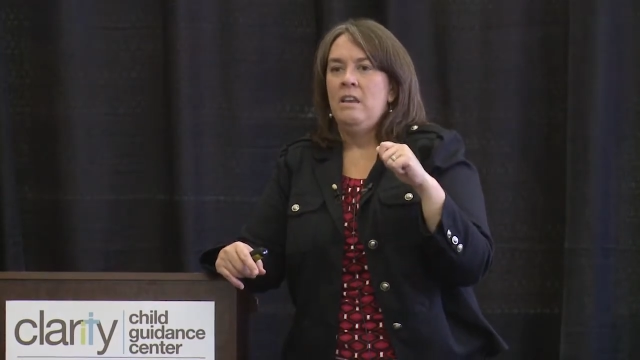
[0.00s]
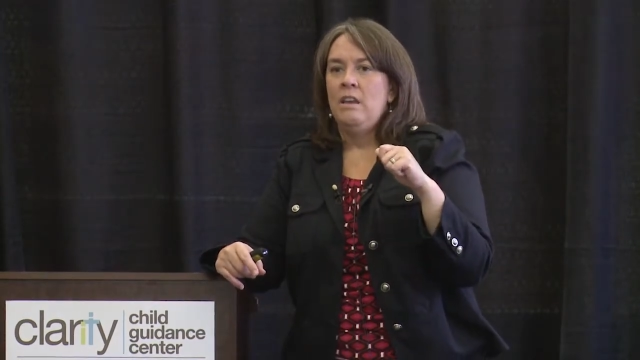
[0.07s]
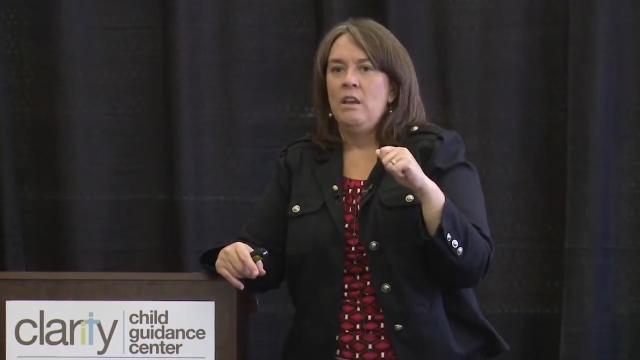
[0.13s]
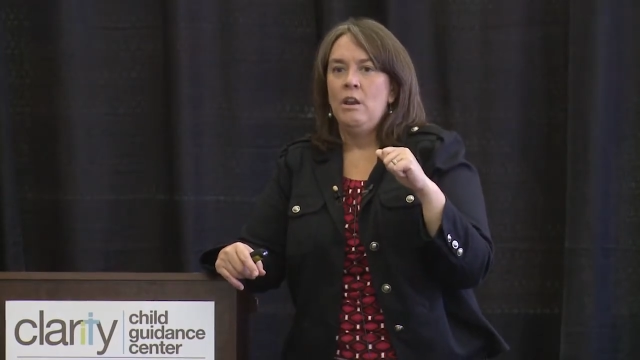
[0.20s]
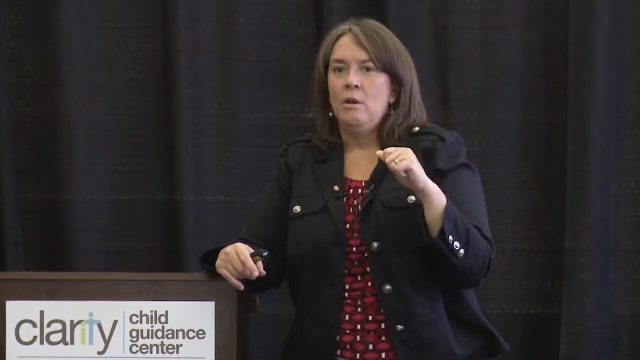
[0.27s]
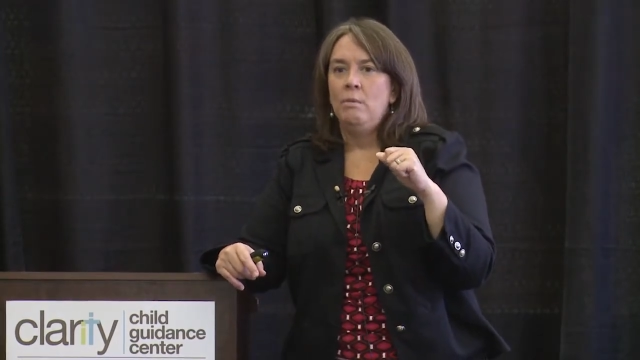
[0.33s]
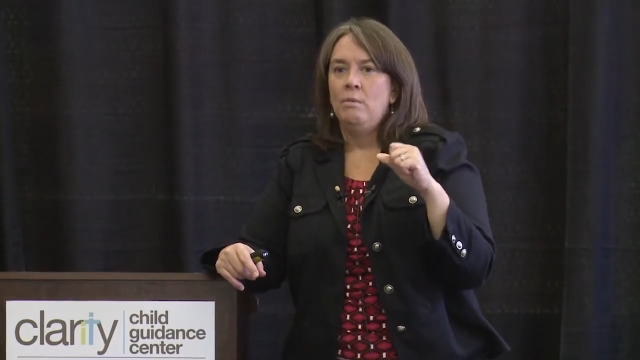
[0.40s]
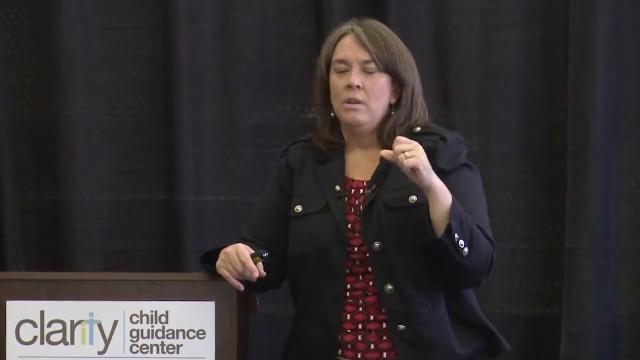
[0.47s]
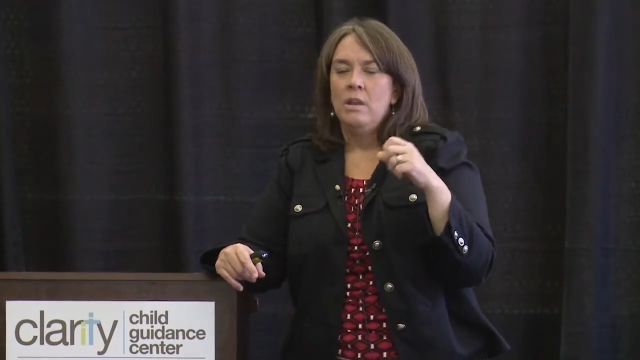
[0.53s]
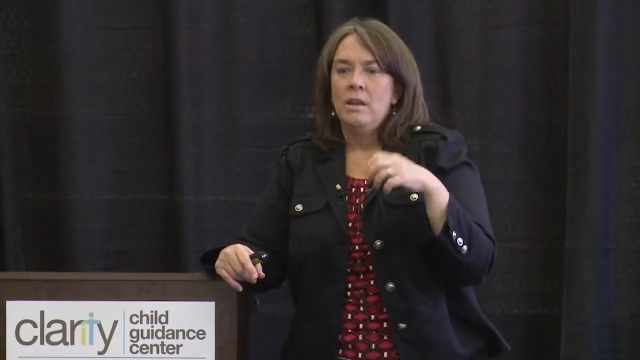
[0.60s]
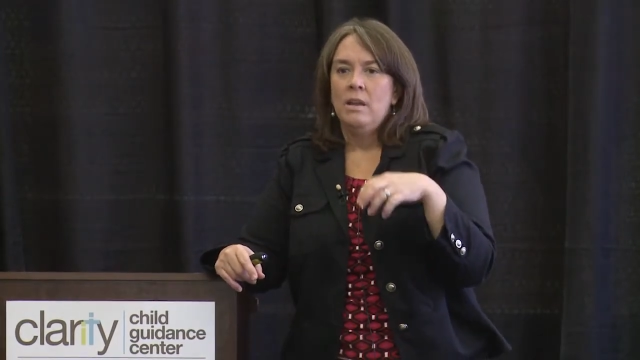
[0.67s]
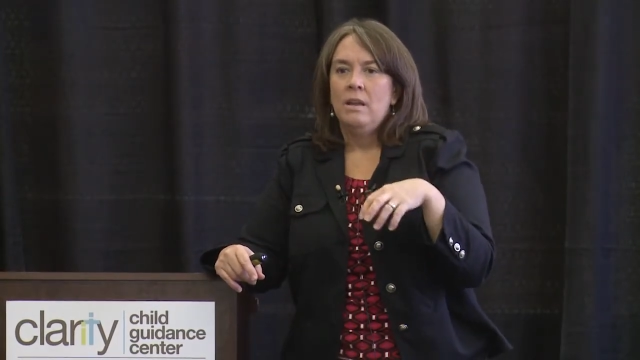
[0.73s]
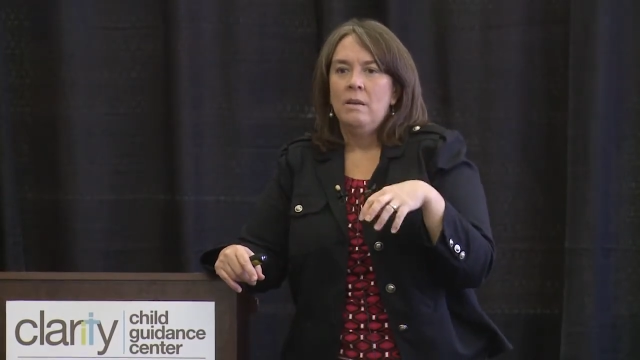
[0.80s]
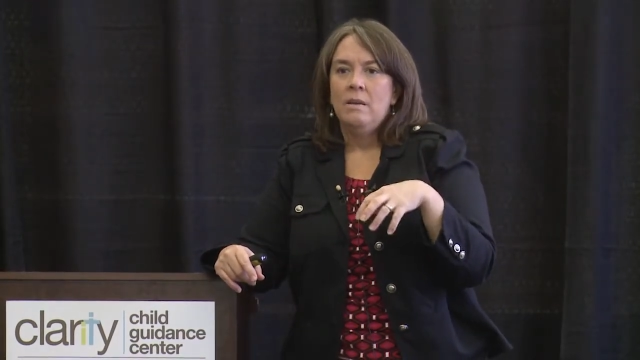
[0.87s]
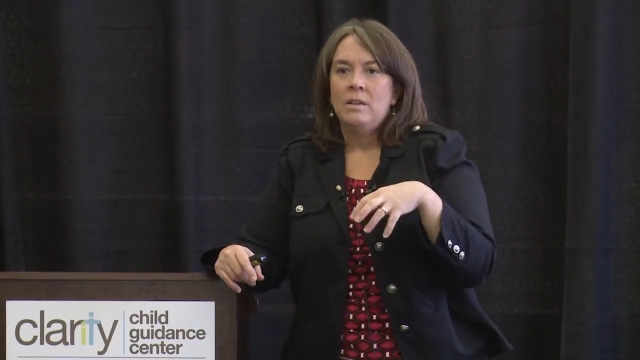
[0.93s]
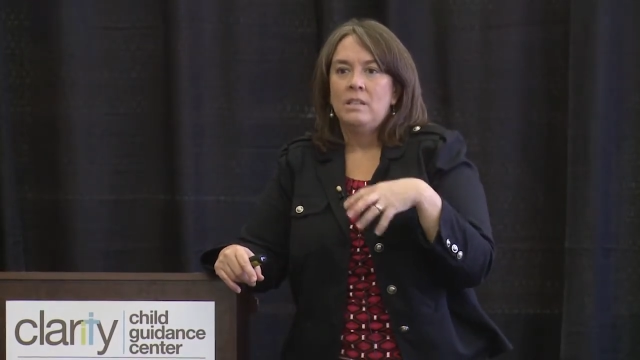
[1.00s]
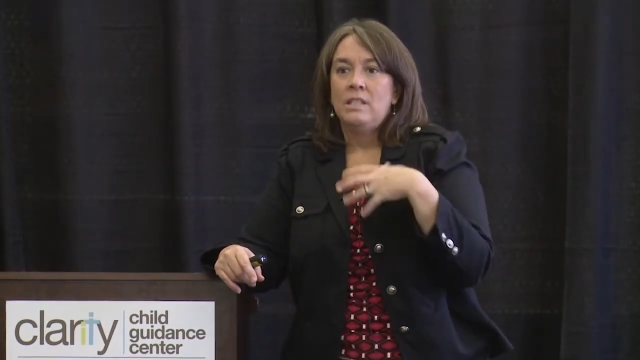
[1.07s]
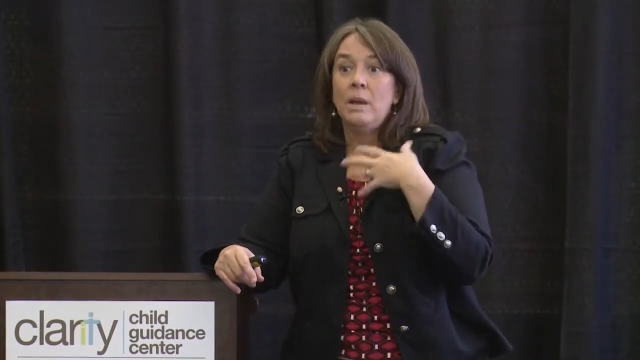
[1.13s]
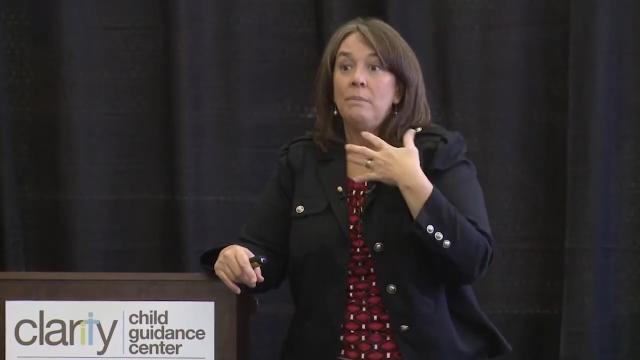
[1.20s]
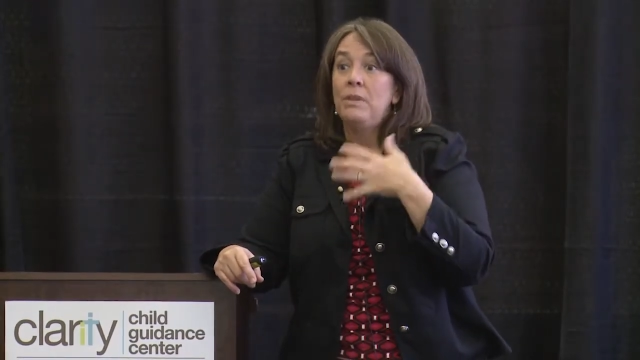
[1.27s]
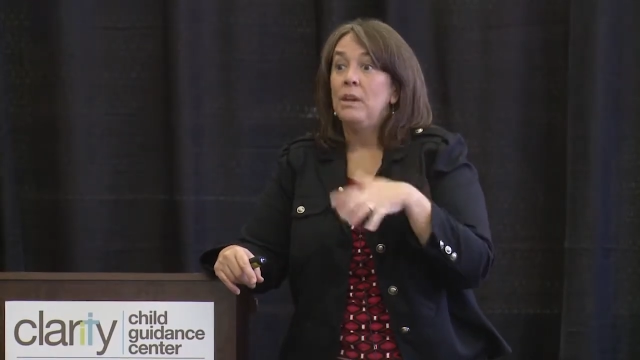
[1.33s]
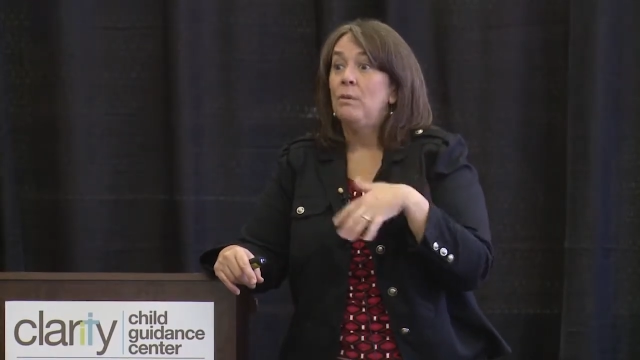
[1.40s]
you know,
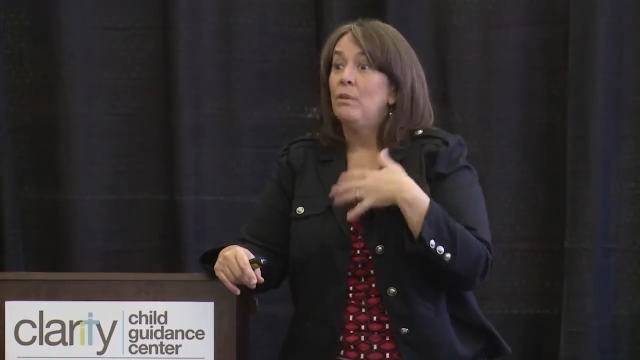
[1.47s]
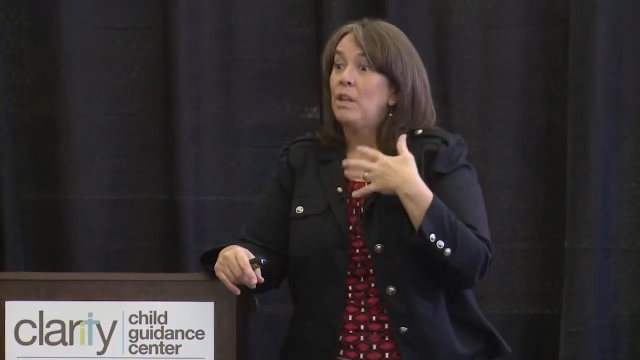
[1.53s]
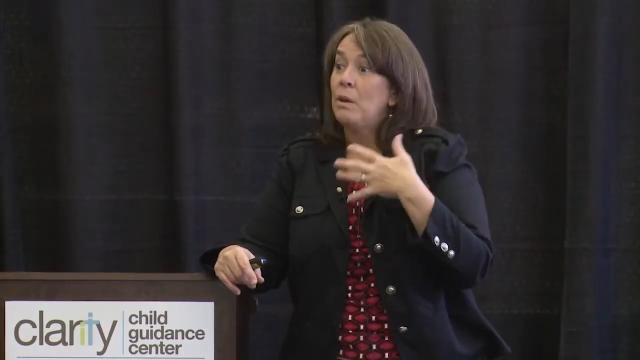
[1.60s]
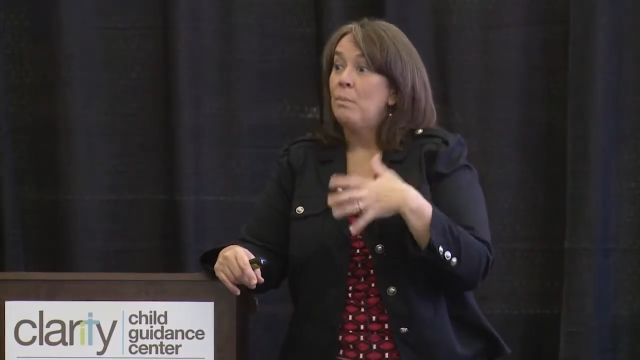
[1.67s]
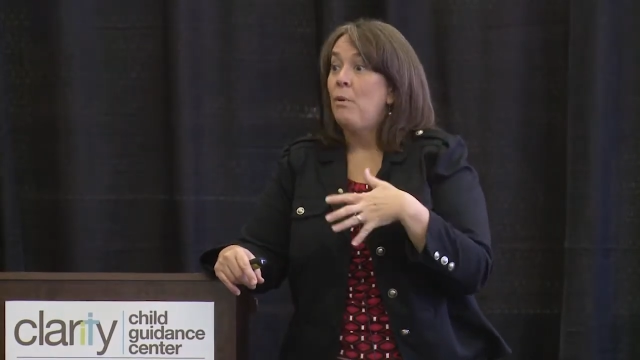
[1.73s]
something really